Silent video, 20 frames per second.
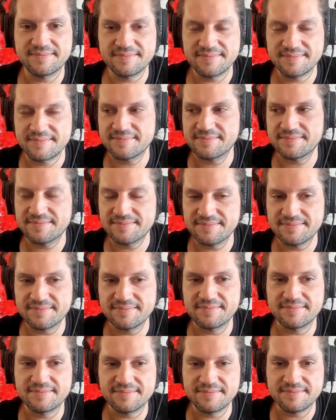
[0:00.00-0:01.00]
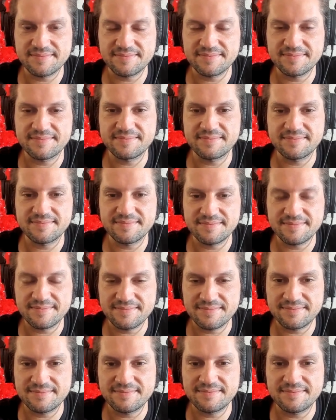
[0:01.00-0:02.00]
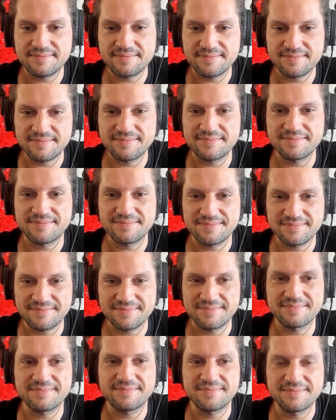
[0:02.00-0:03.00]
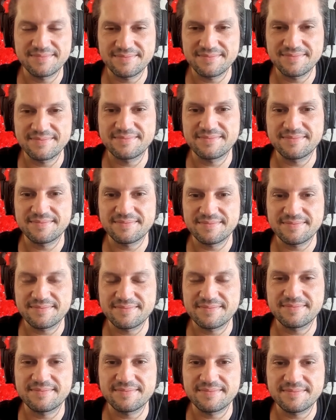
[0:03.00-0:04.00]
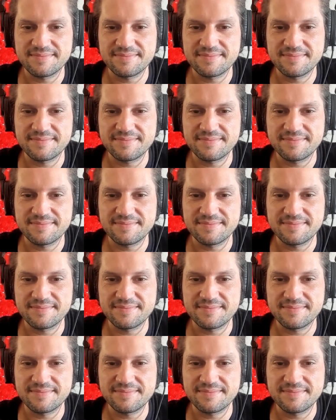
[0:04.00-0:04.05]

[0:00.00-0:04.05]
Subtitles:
[no speech]